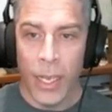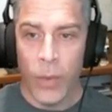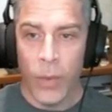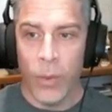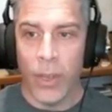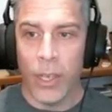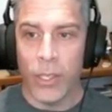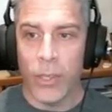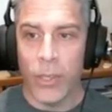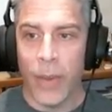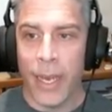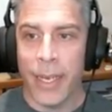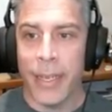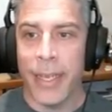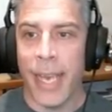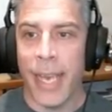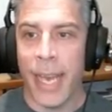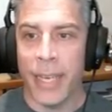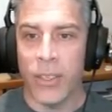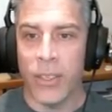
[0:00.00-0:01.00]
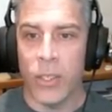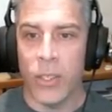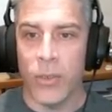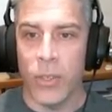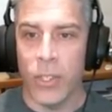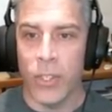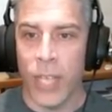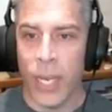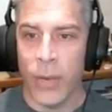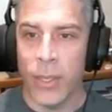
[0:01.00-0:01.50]
We also added the actors for
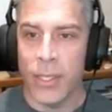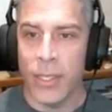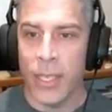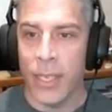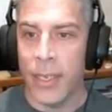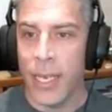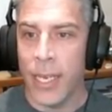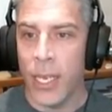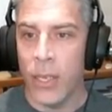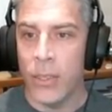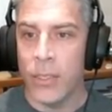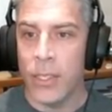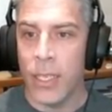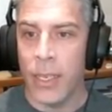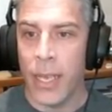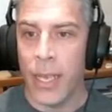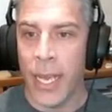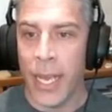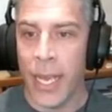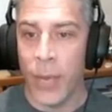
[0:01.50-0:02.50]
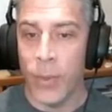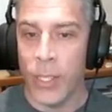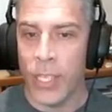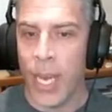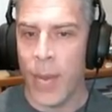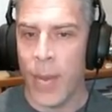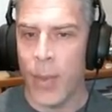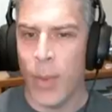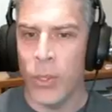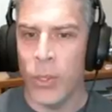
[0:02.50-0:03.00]
Shadow at Sundowns, which
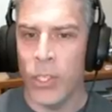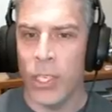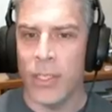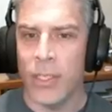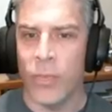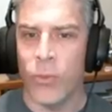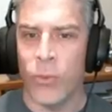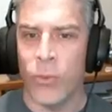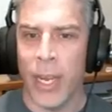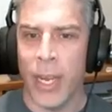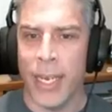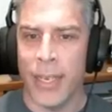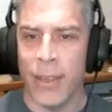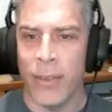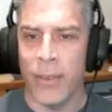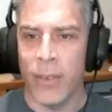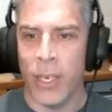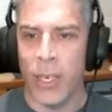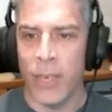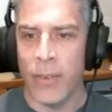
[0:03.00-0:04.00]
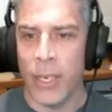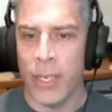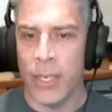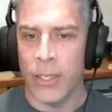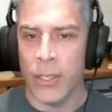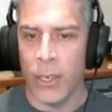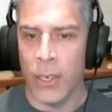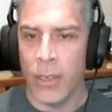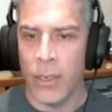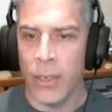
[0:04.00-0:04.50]
came out just right at the very, very
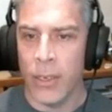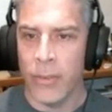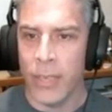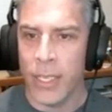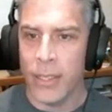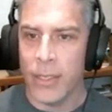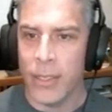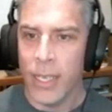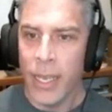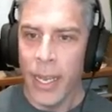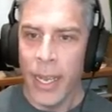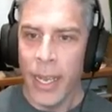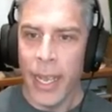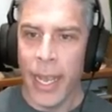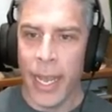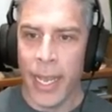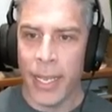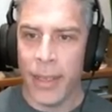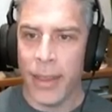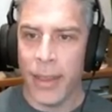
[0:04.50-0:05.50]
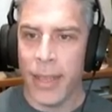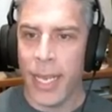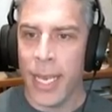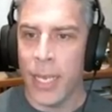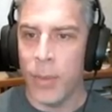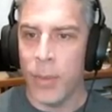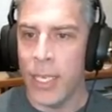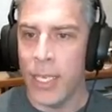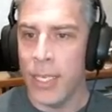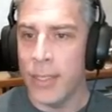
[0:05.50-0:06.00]
start of this, and the
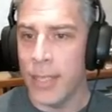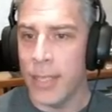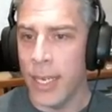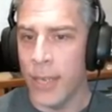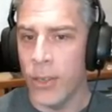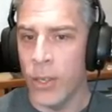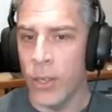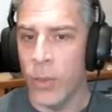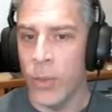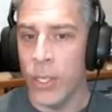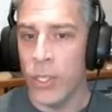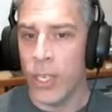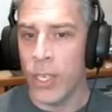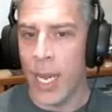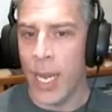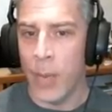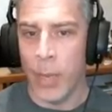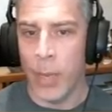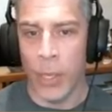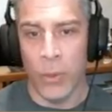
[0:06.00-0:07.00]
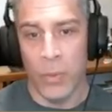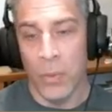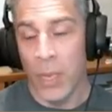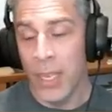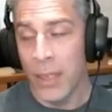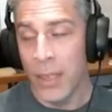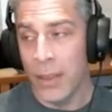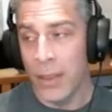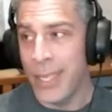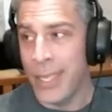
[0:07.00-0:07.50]
Enmity Cycle, which came out
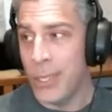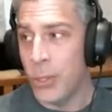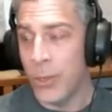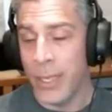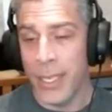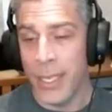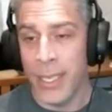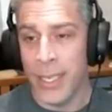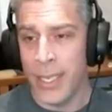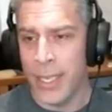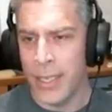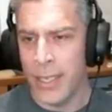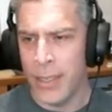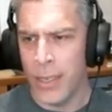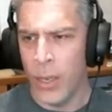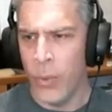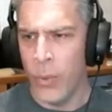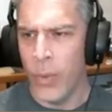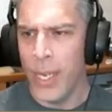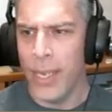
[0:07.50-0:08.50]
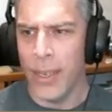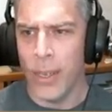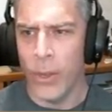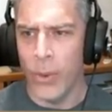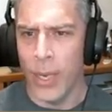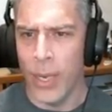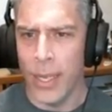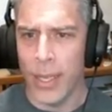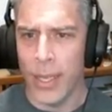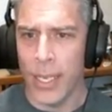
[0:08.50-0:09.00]
literally a week
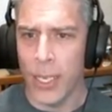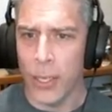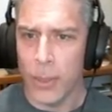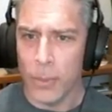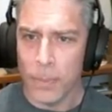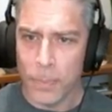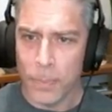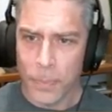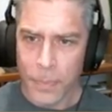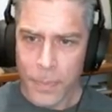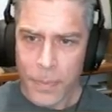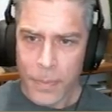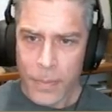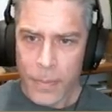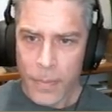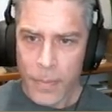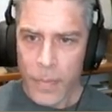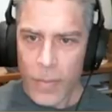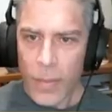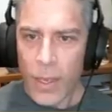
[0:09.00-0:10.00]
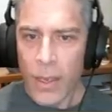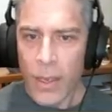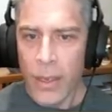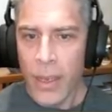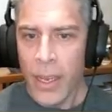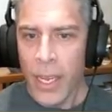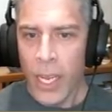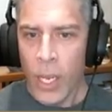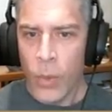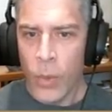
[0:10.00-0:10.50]
ago, I think.
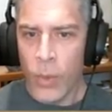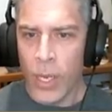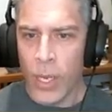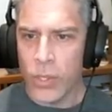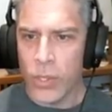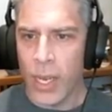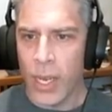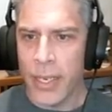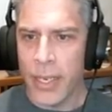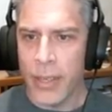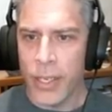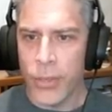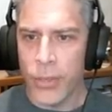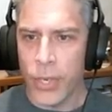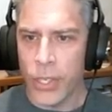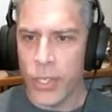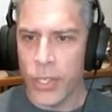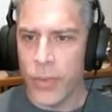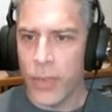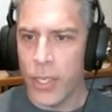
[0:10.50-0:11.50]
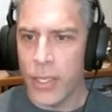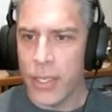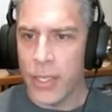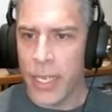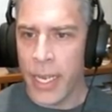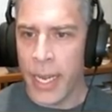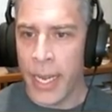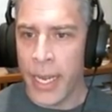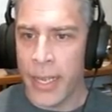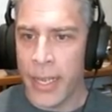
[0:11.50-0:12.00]
We also got in the Treasure Vault
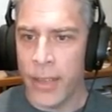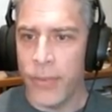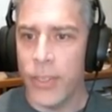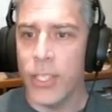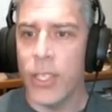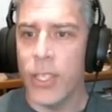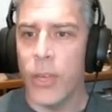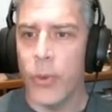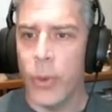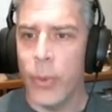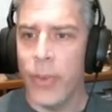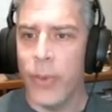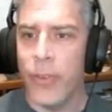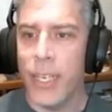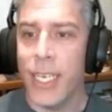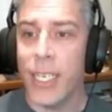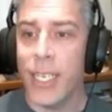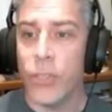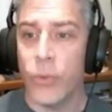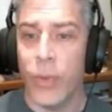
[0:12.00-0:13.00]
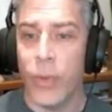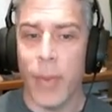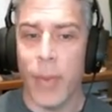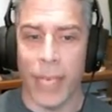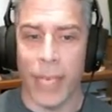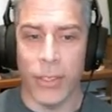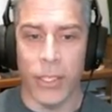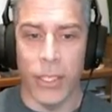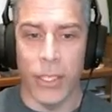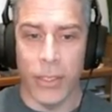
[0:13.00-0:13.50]
and the Fist of the Ruby Phoenix
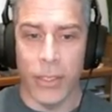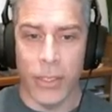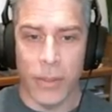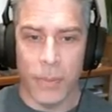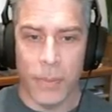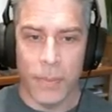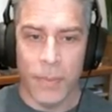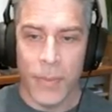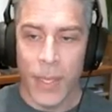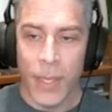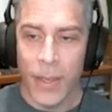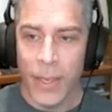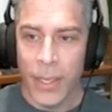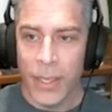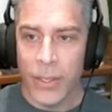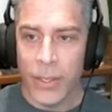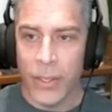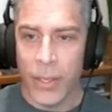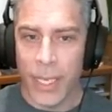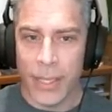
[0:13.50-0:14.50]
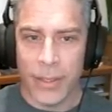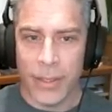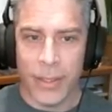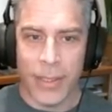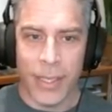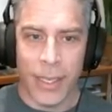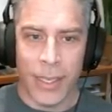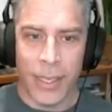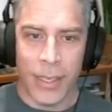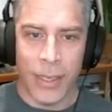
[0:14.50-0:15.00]
remasters. So that's
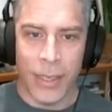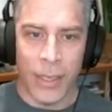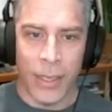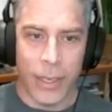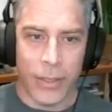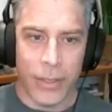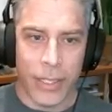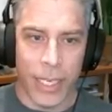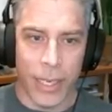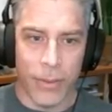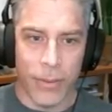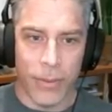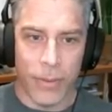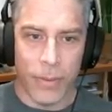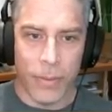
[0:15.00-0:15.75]
a lot of stuff.